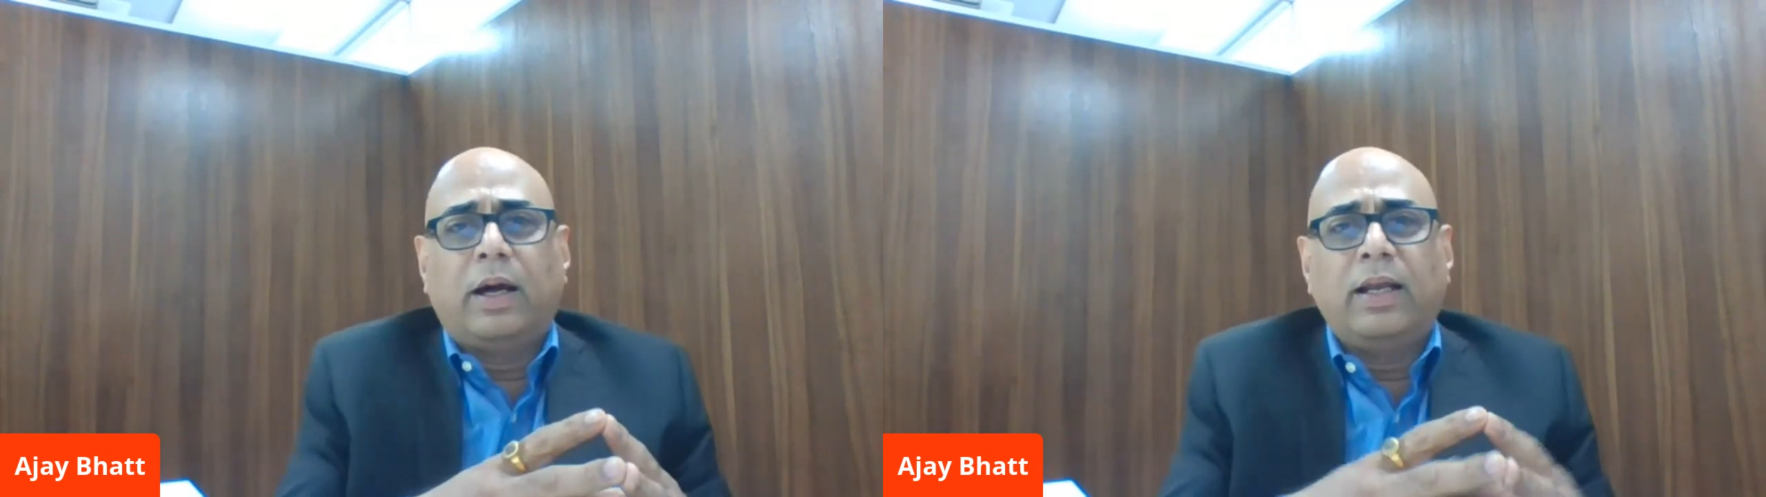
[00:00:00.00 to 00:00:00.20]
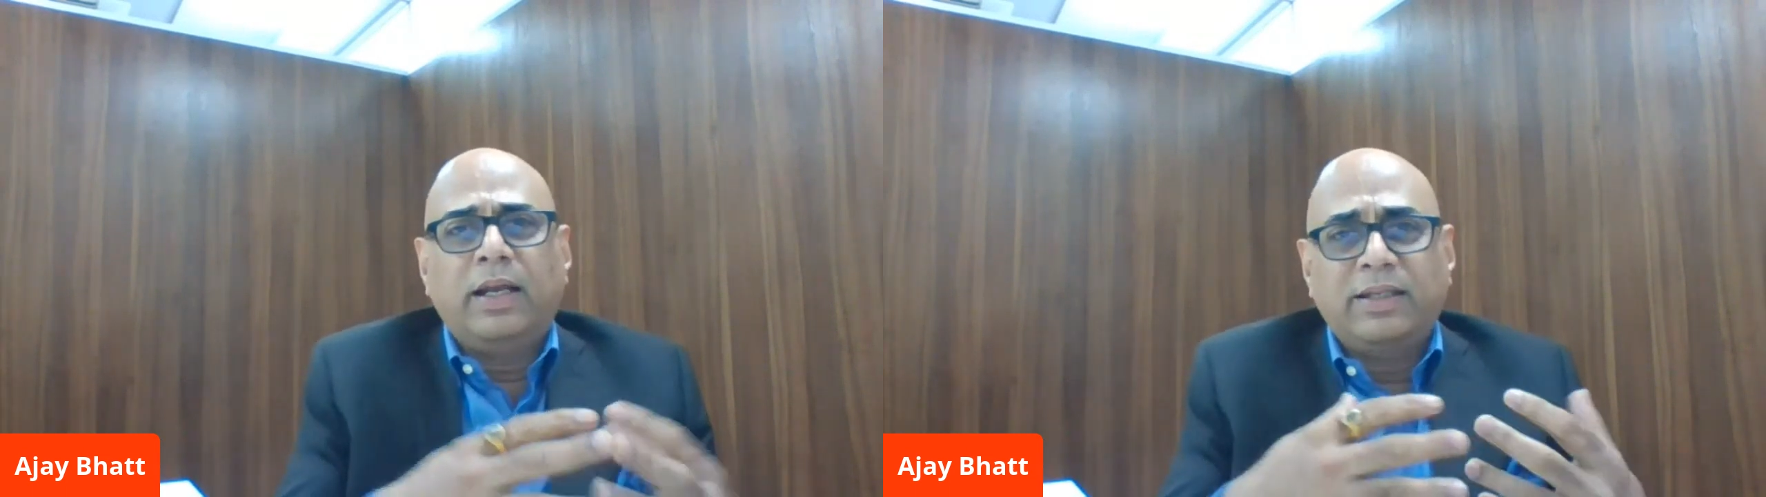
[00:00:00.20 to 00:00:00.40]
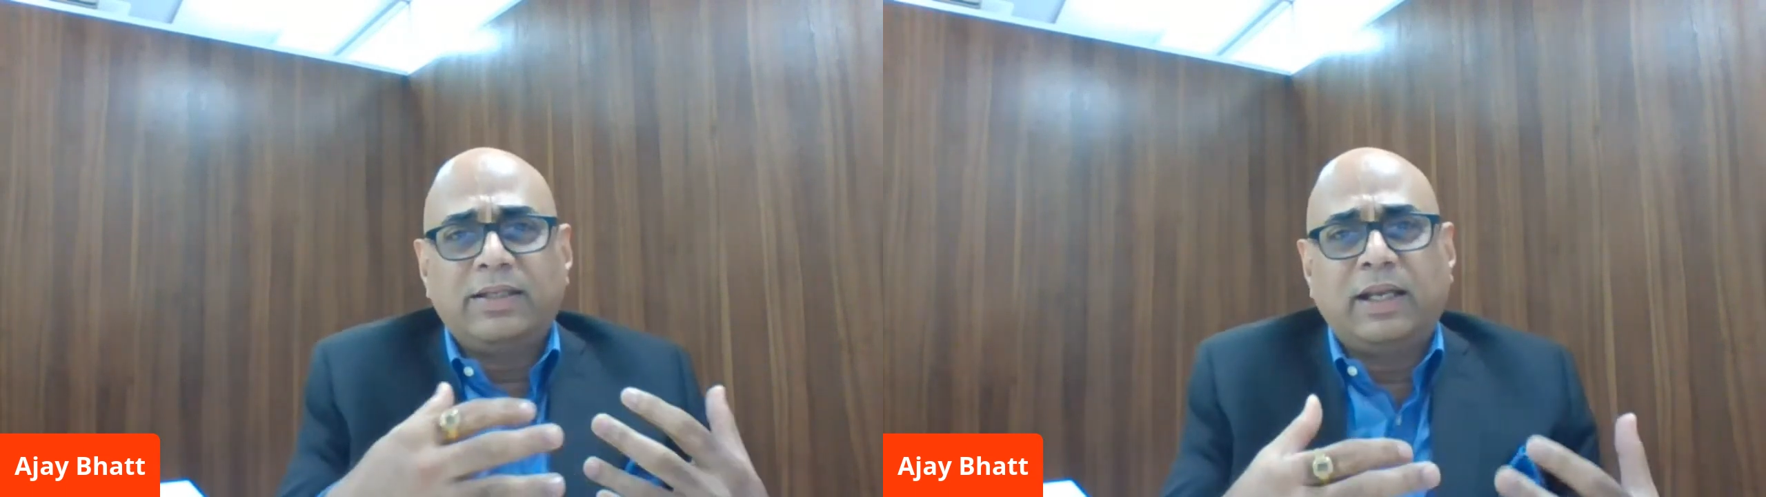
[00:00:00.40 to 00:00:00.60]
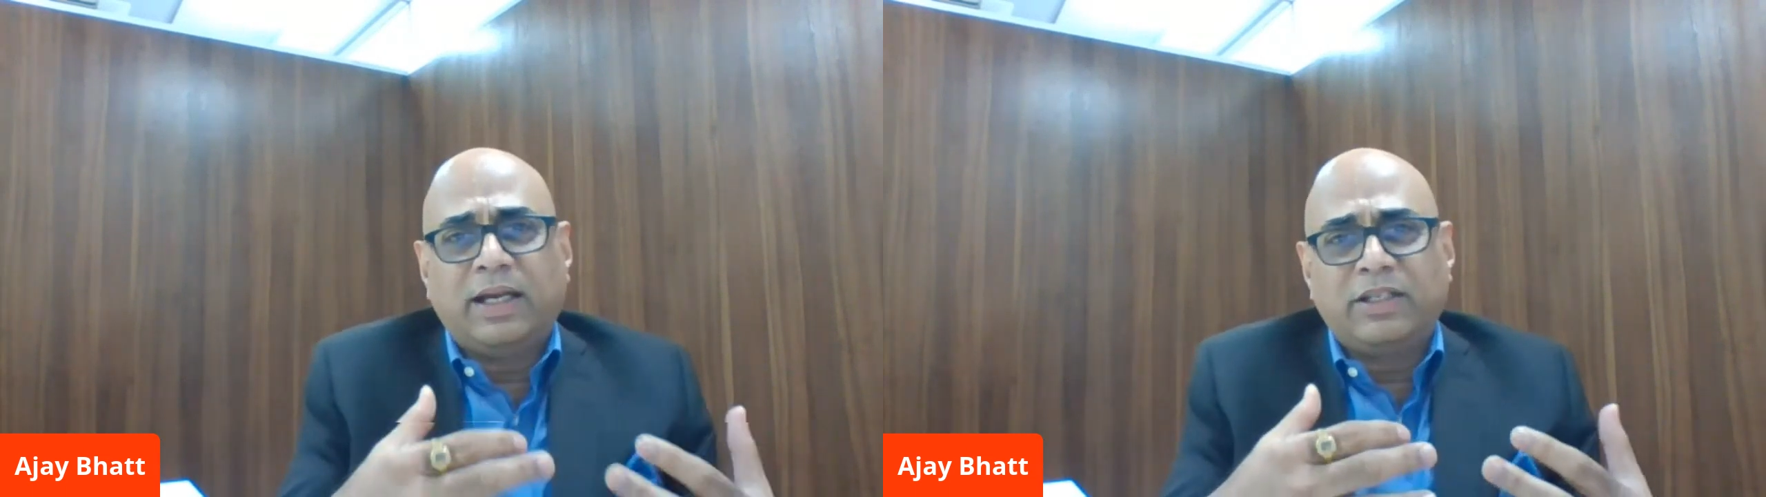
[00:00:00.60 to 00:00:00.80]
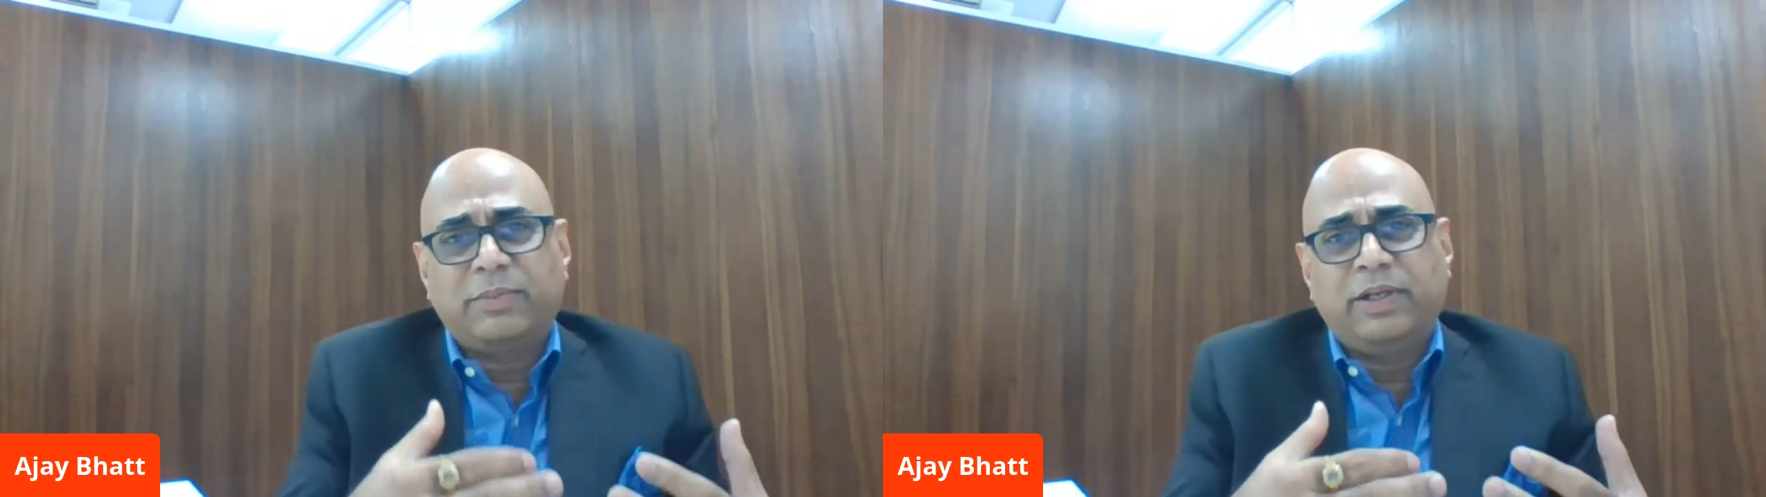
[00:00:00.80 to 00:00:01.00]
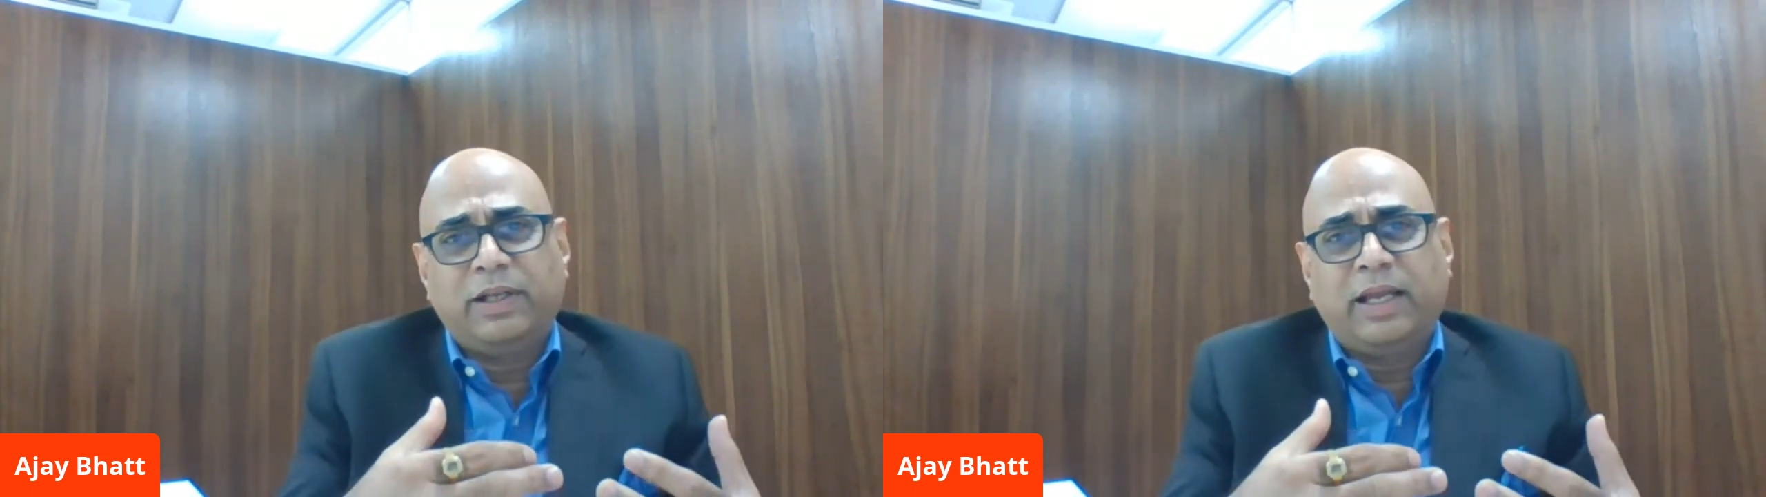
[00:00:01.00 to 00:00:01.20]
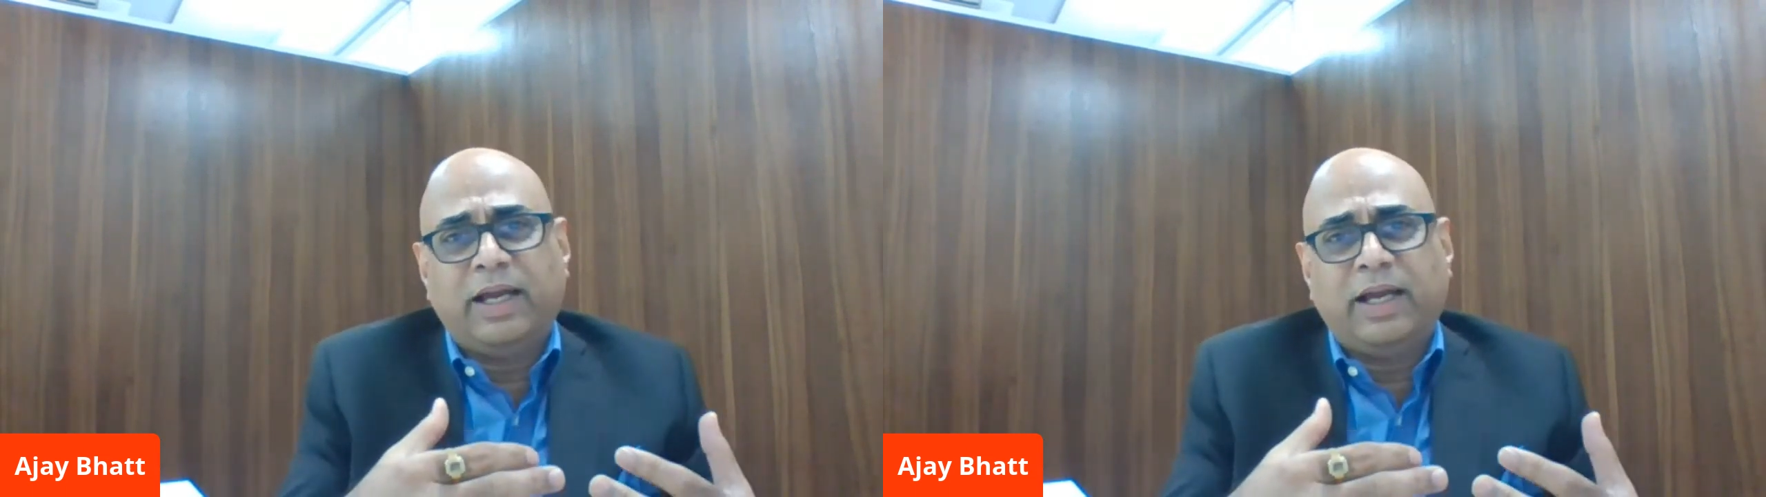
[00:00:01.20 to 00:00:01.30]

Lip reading: Unless the last man in the